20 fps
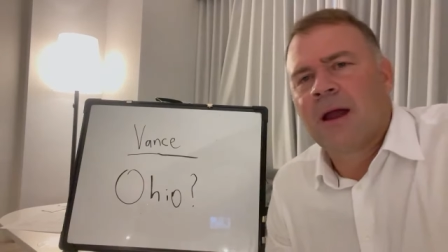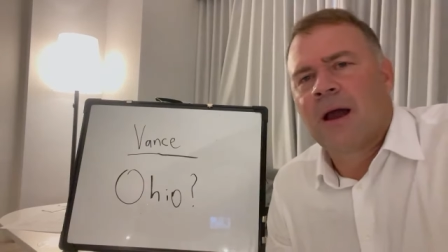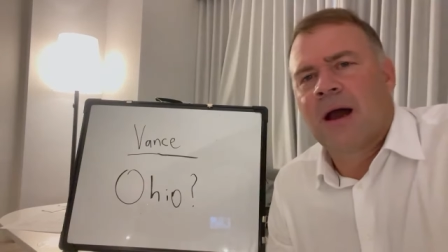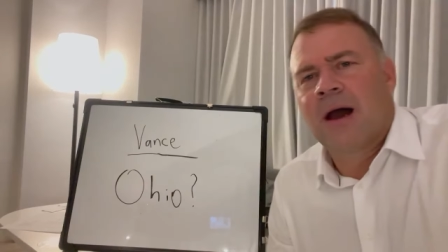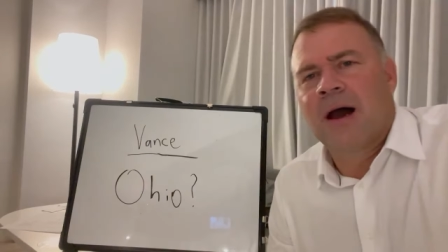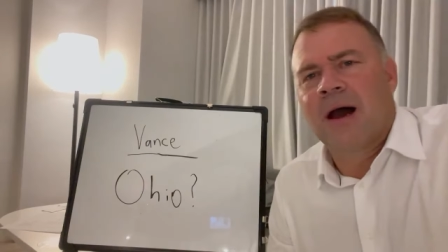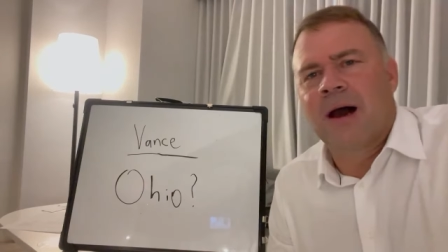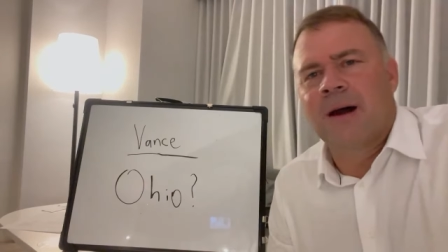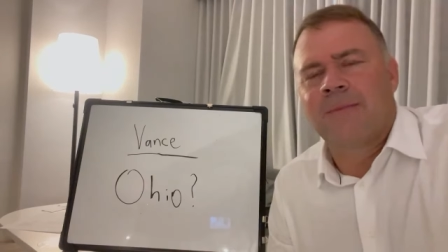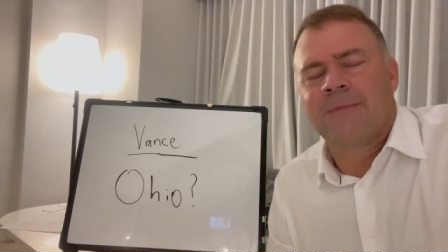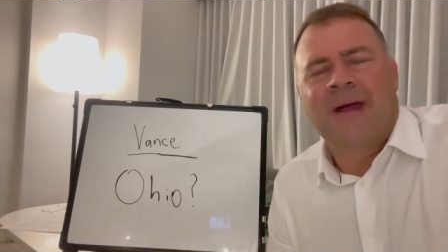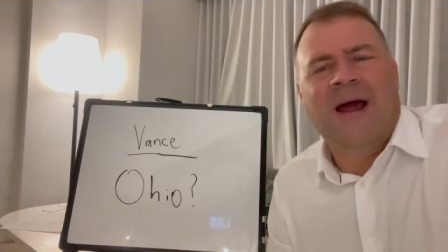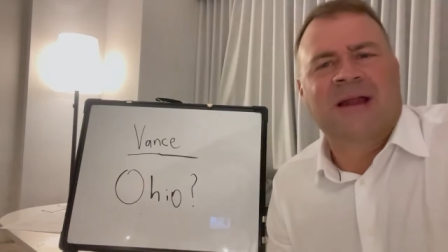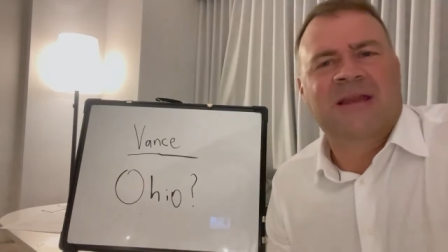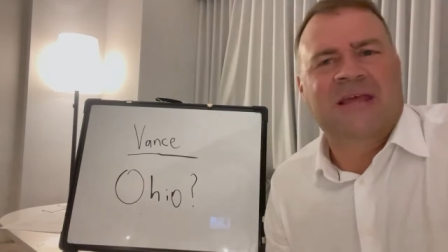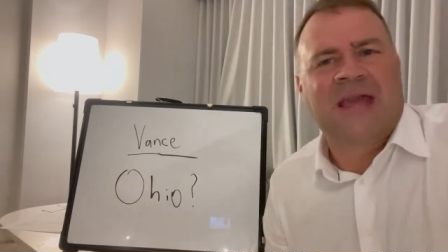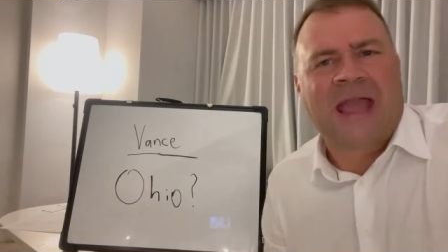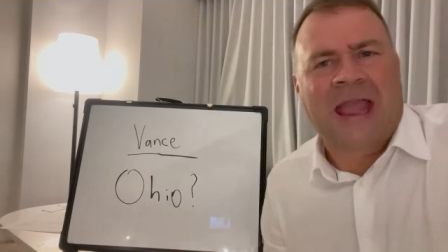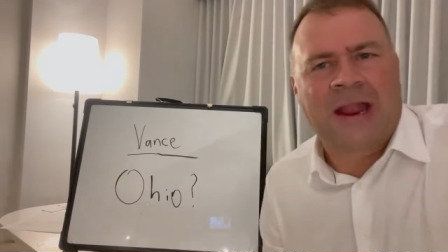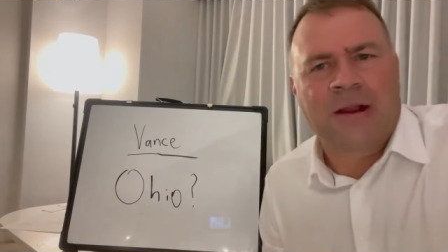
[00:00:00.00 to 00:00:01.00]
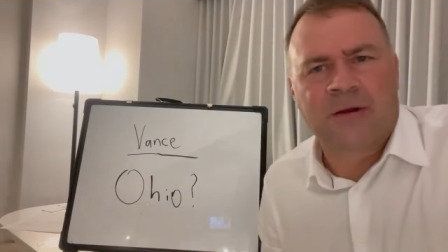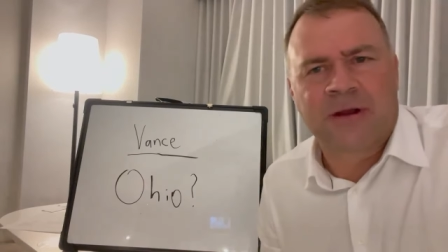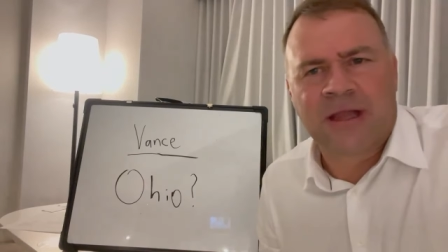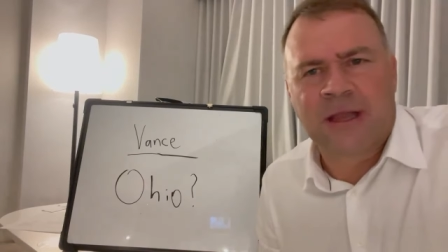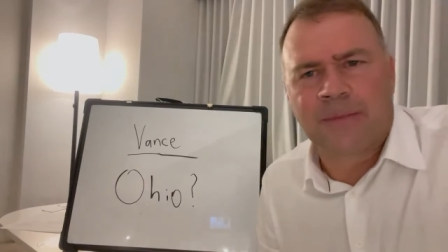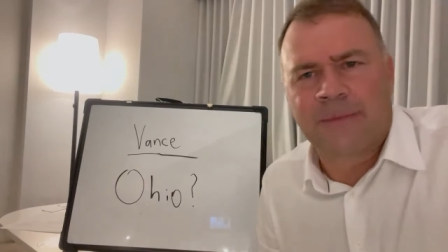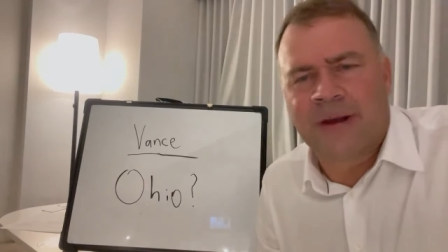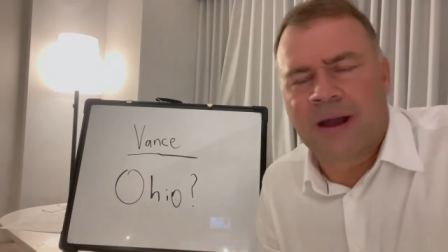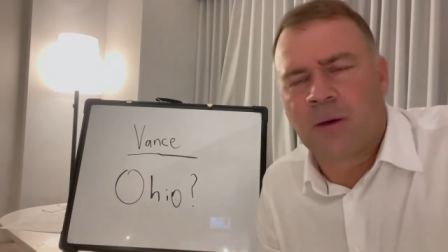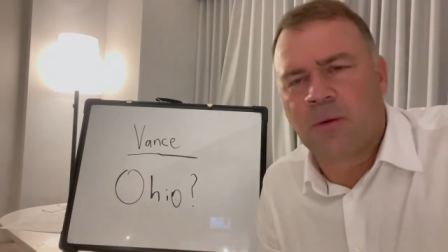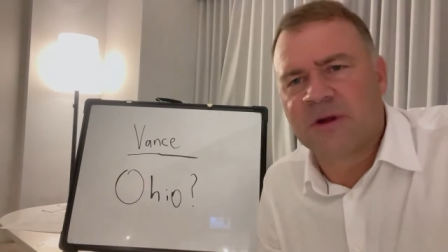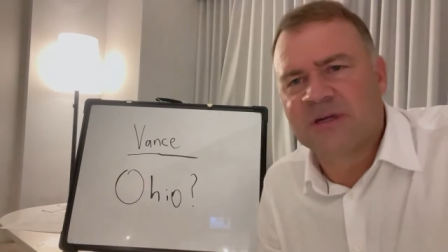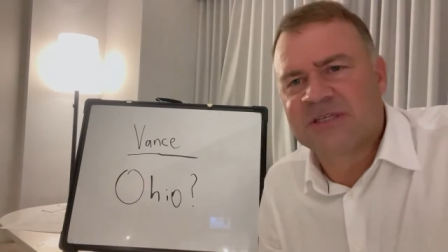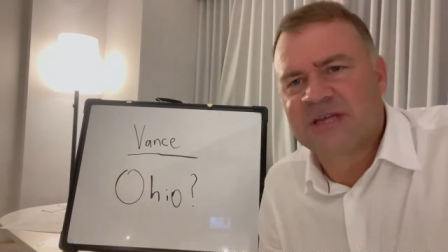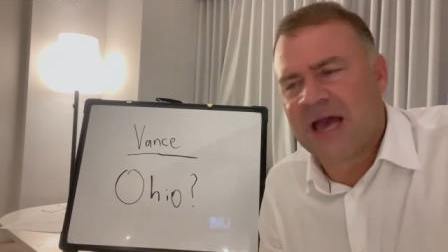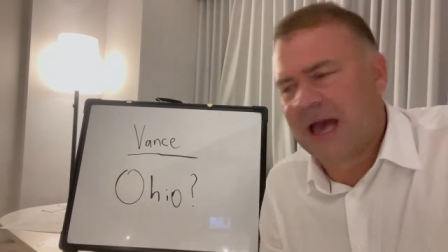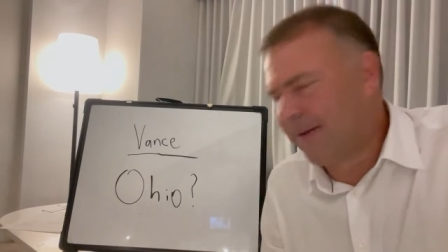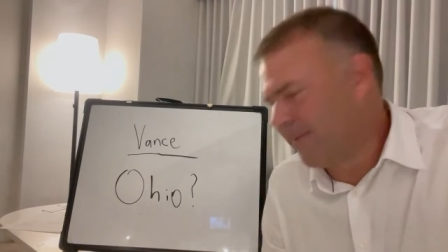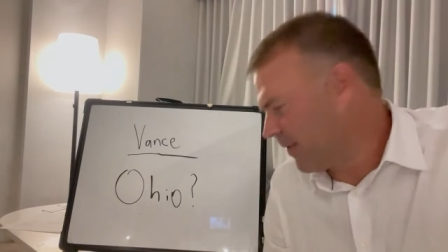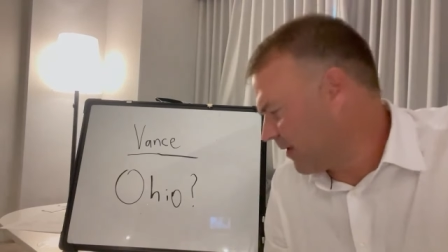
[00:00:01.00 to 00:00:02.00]
um, not caring about what's
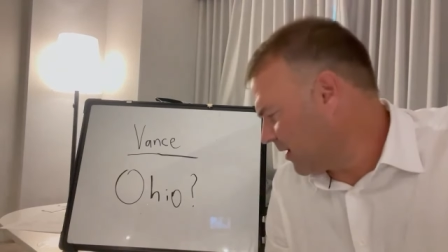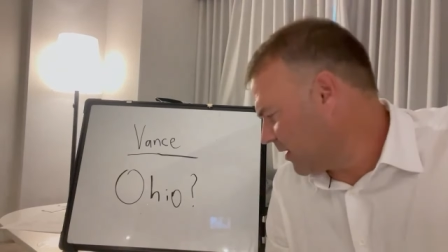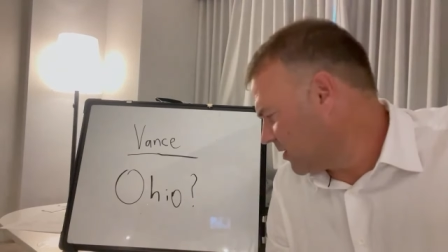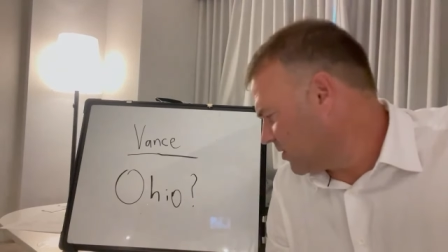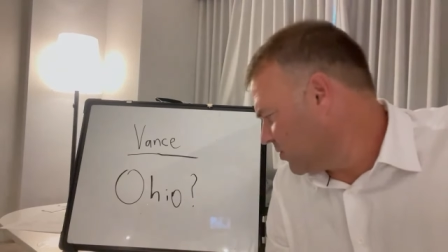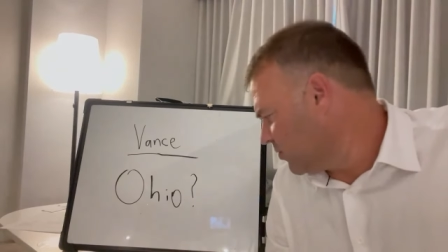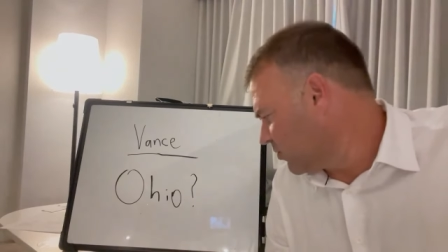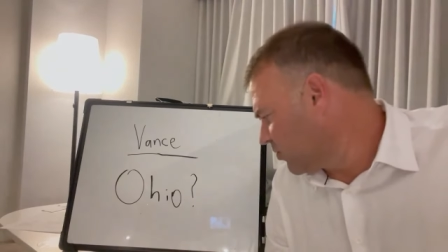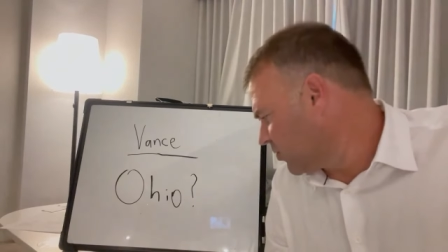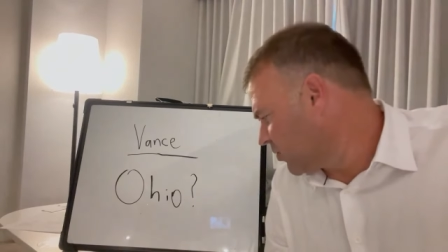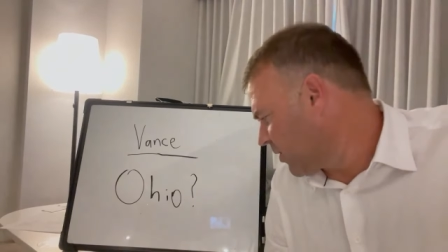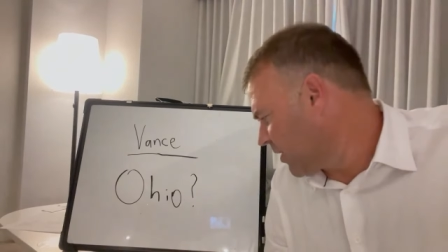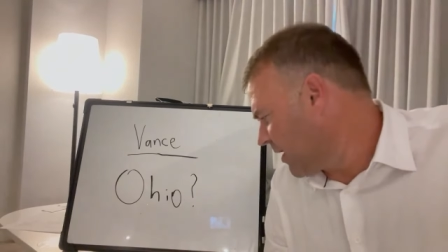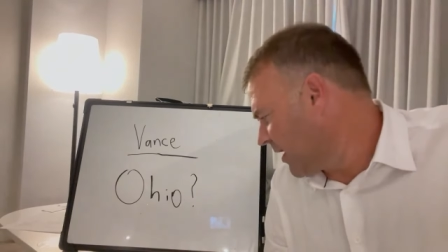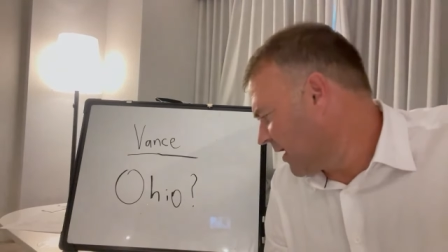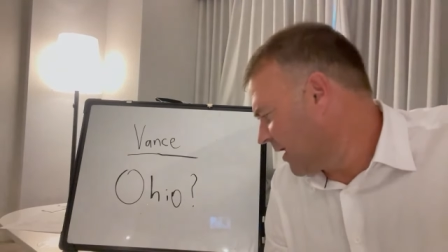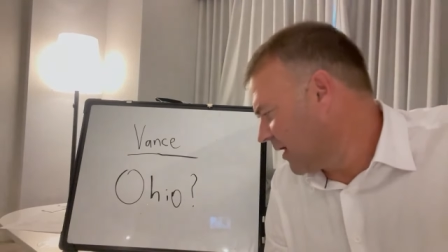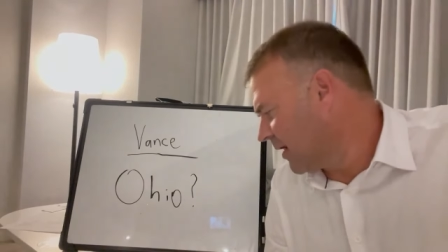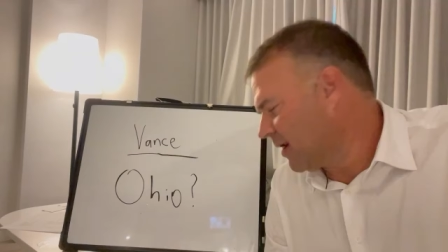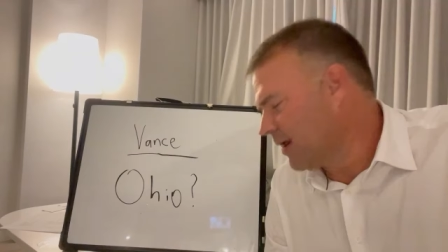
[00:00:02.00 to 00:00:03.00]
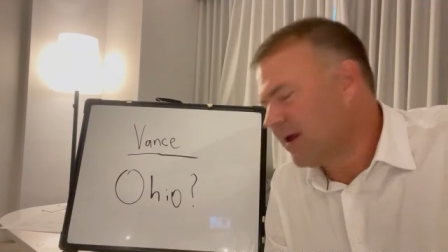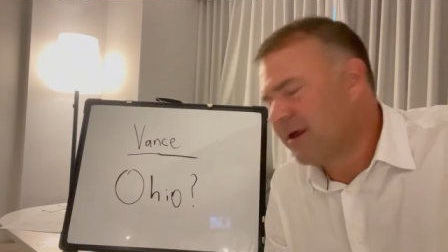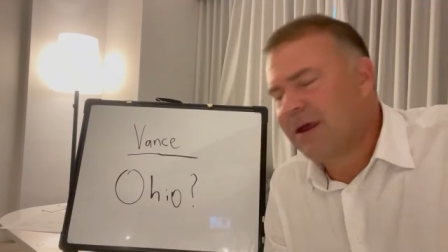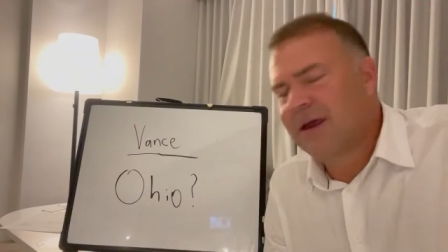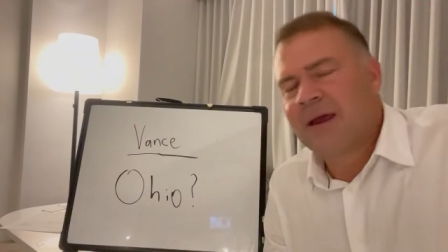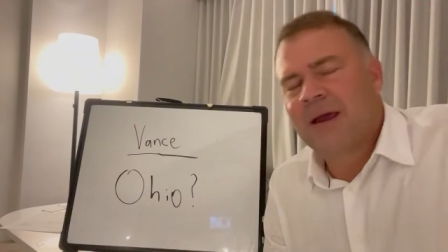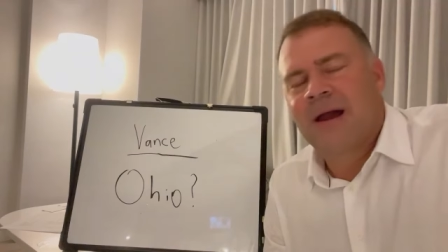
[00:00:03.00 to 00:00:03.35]
happening in Ukraine,